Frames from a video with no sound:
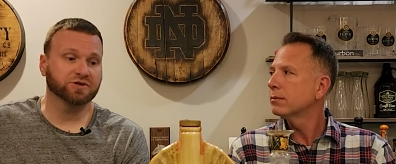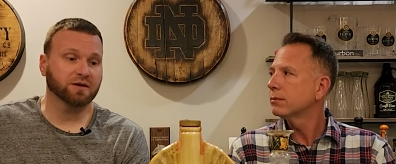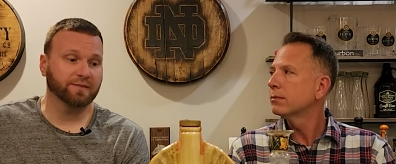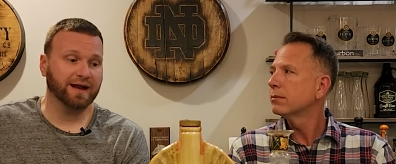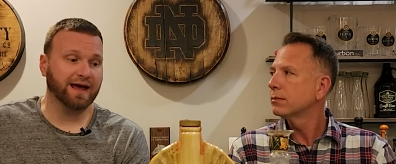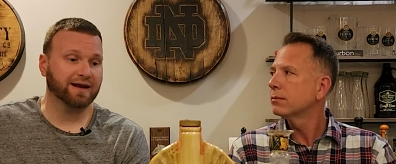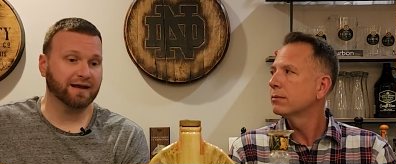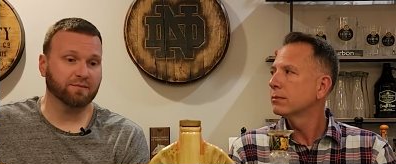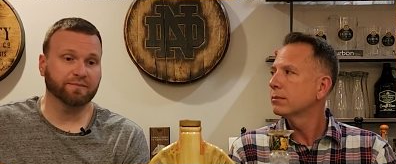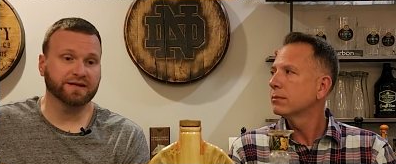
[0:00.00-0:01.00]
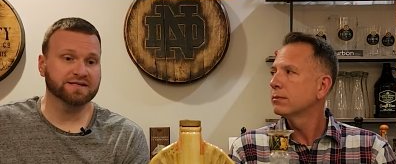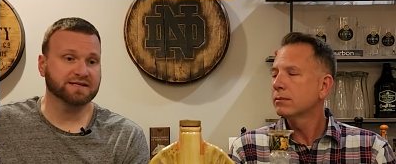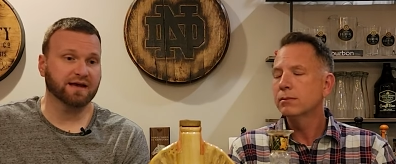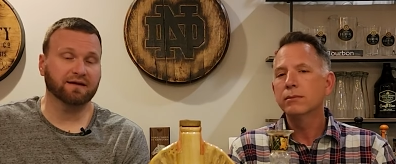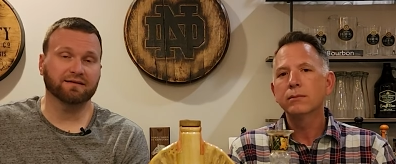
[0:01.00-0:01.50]
Speaker 1: gentleman had a complete
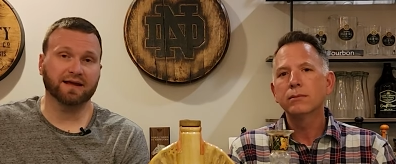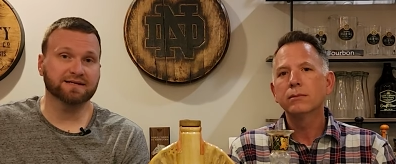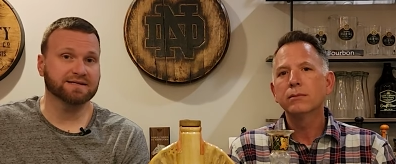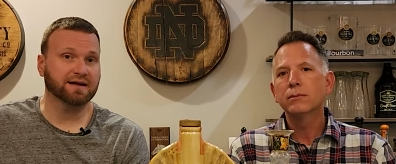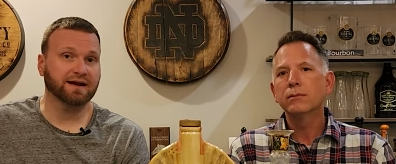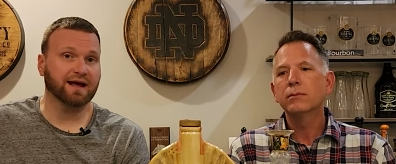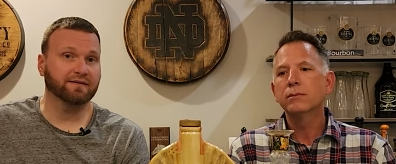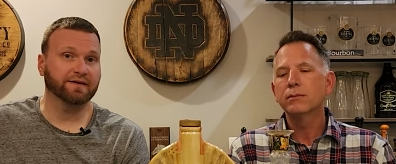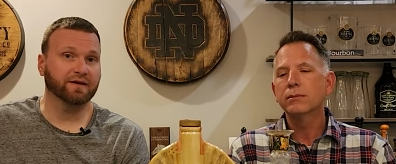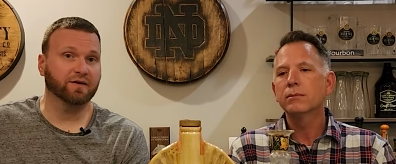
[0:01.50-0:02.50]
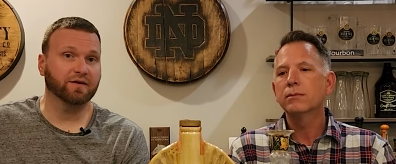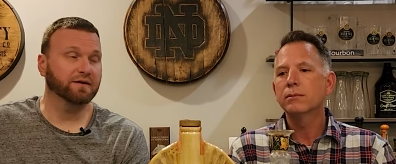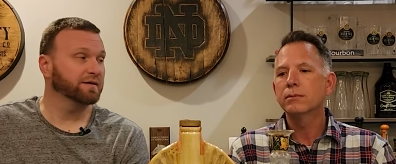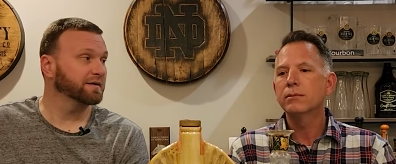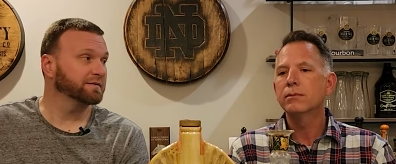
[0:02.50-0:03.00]
set and they set it out in the yard
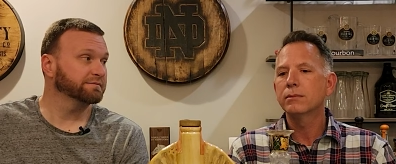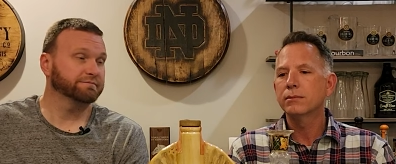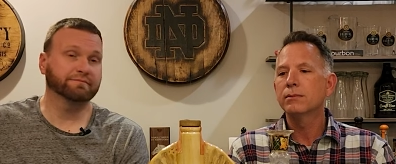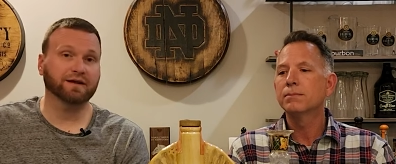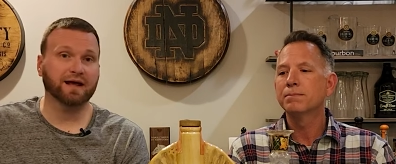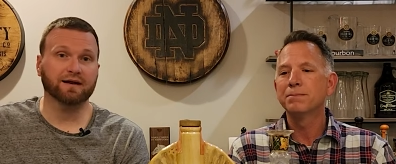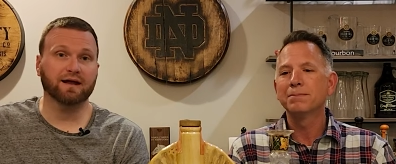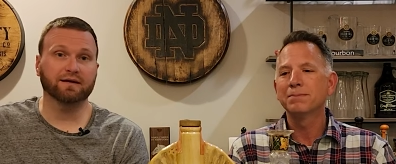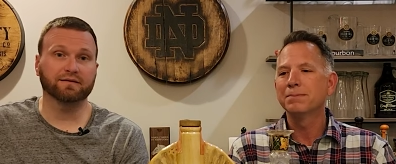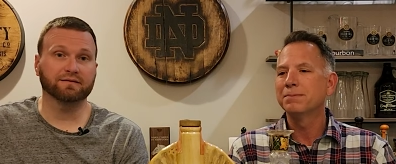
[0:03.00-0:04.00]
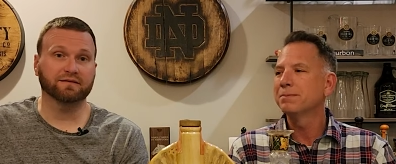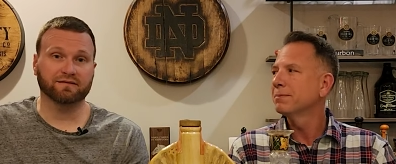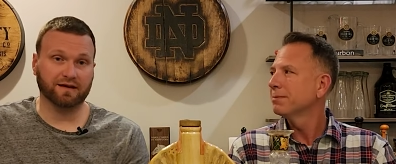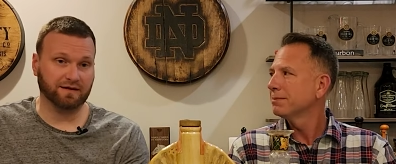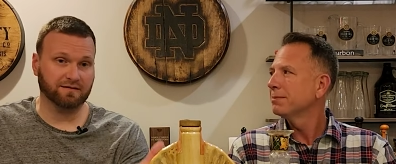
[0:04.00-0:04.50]
and kind of not just
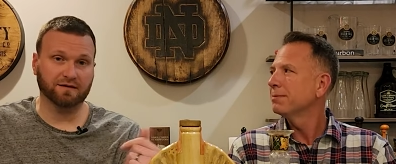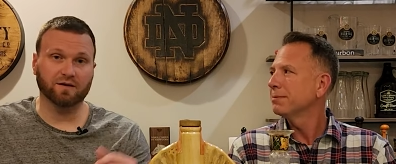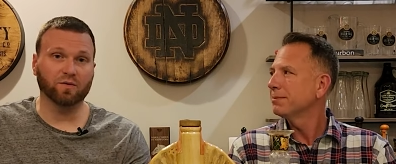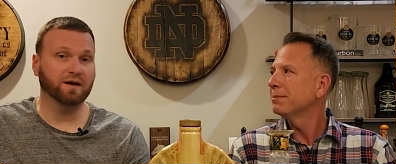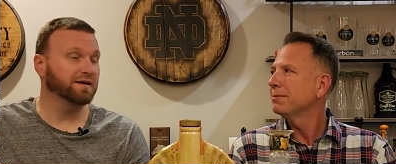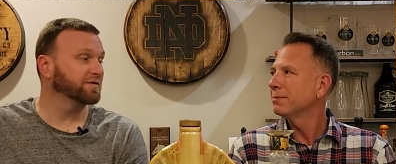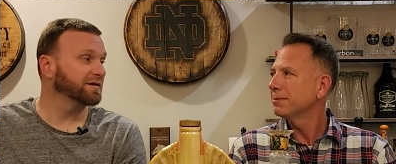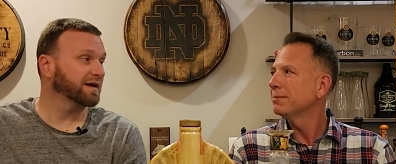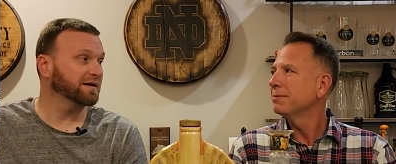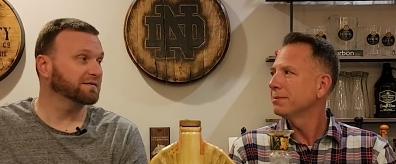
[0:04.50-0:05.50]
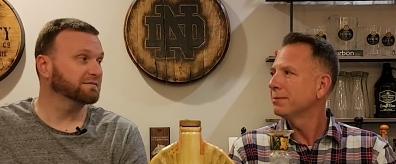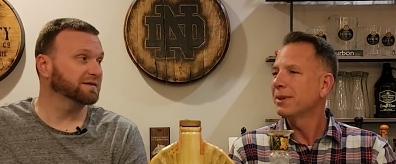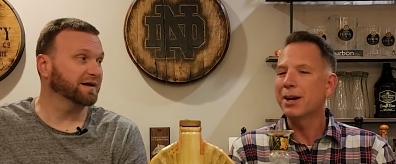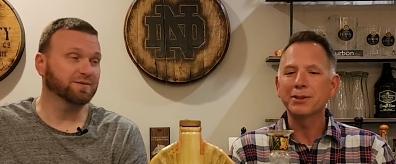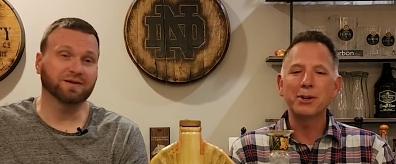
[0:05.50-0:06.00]
like, you know, whatever,
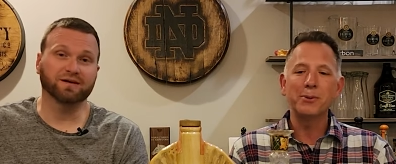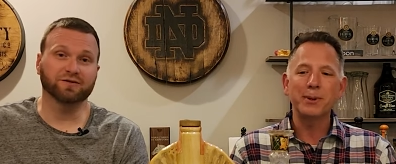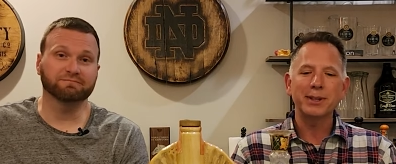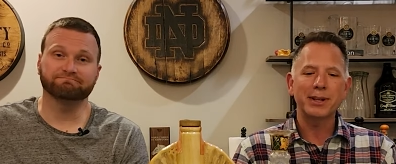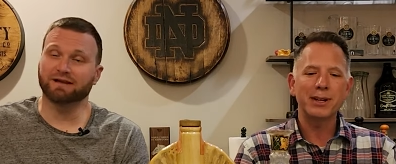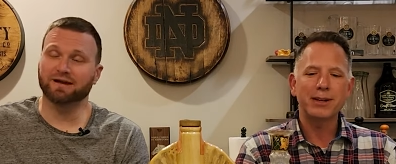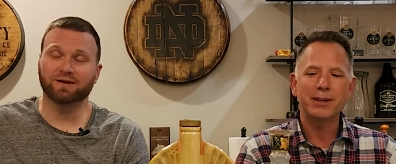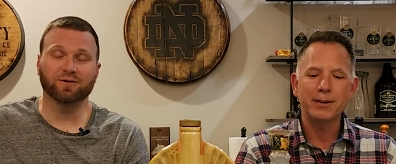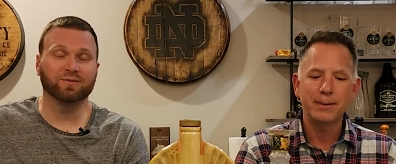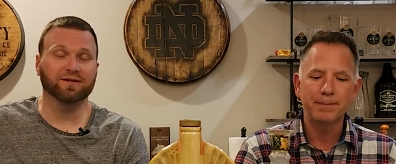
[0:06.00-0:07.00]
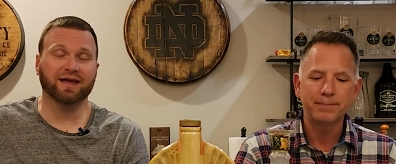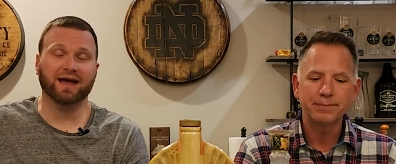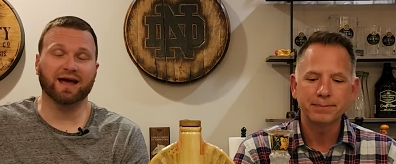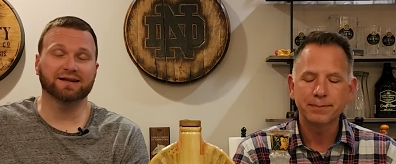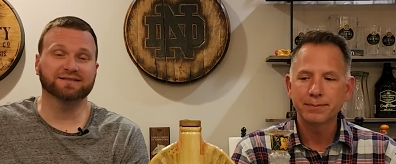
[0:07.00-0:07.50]
Speaker 2: not knowing what they
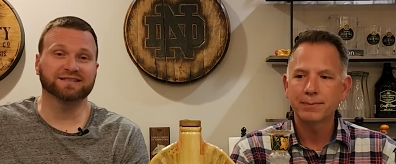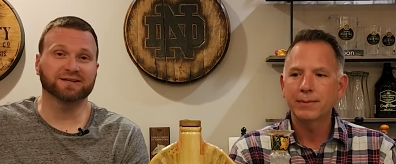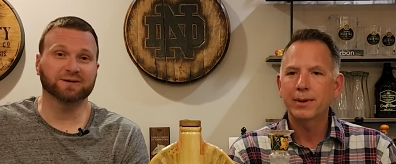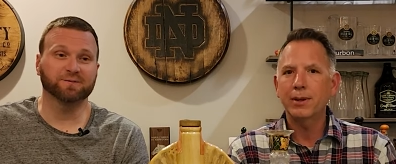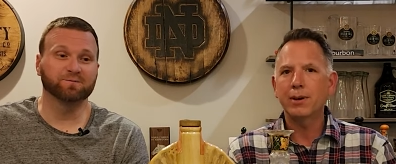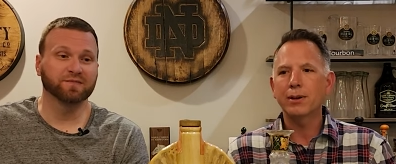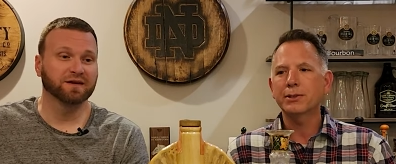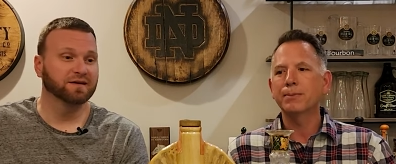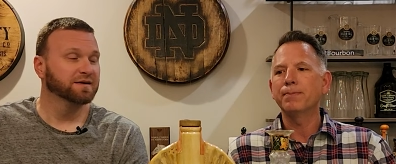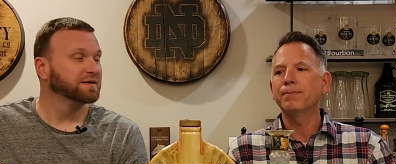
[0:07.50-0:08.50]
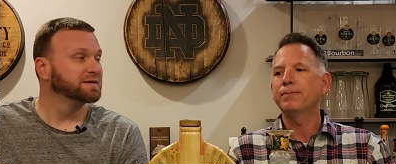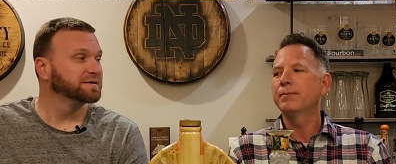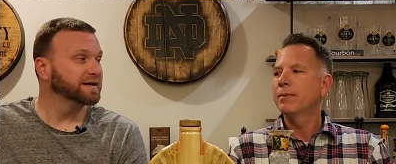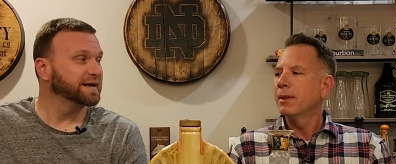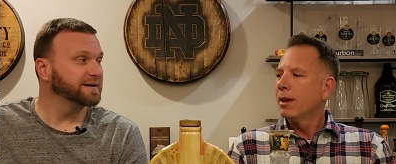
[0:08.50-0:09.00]
had. So awesome.
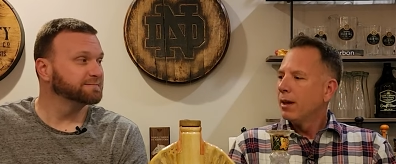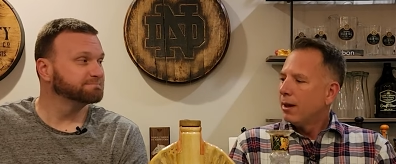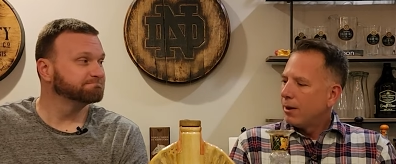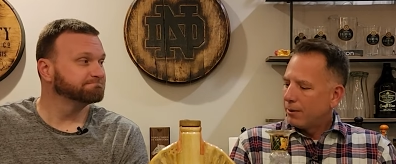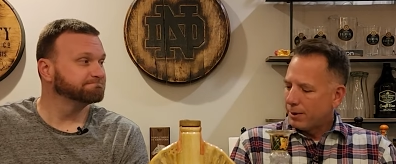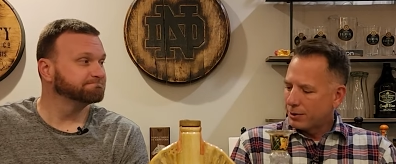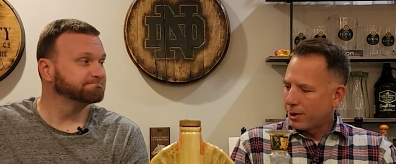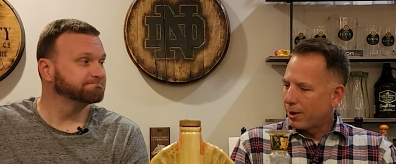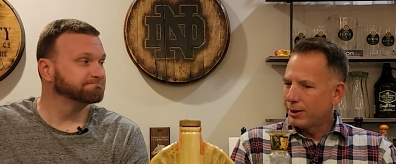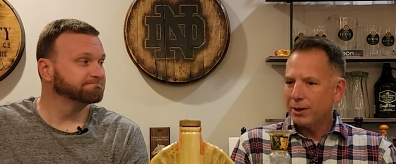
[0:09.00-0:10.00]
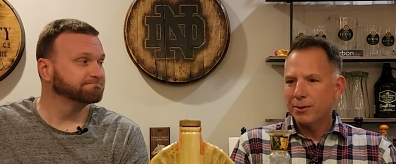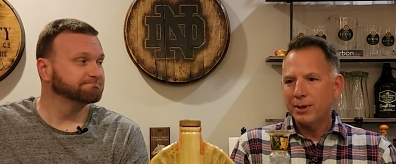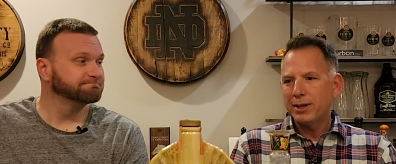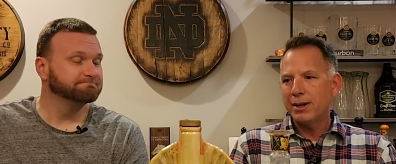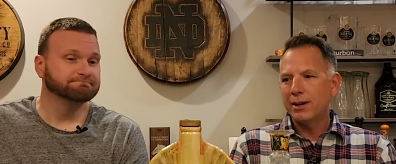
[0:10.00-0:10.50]
Speaker 1: Yeah.
Speaker 2: Well, Charlie,
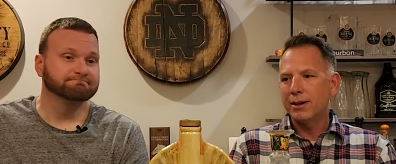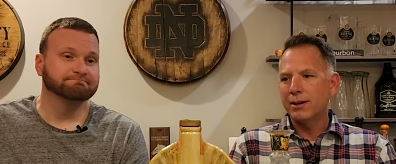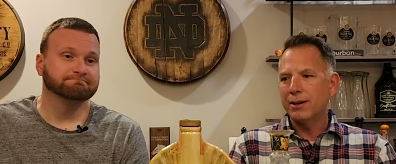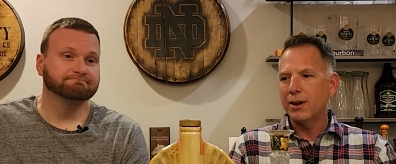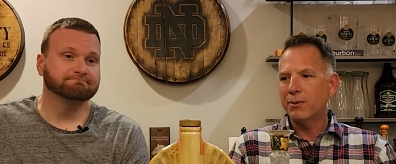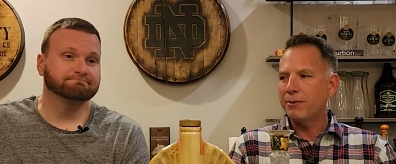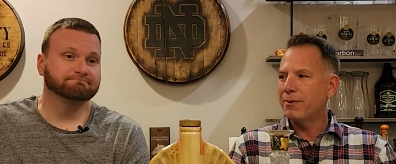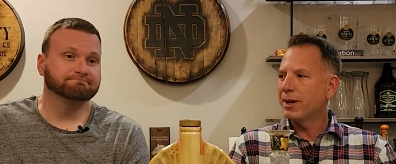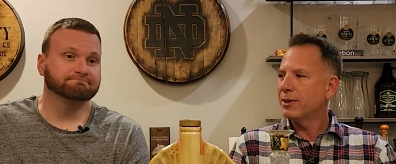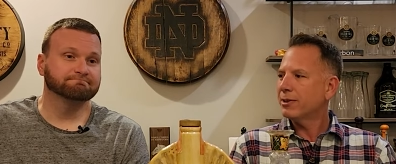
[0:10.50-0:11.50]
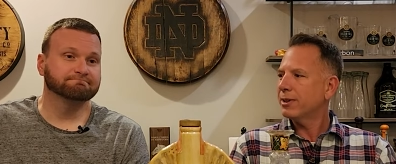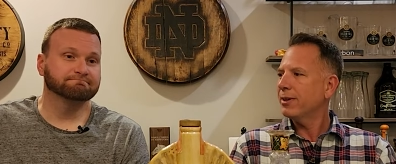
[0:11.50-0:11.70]
are we finished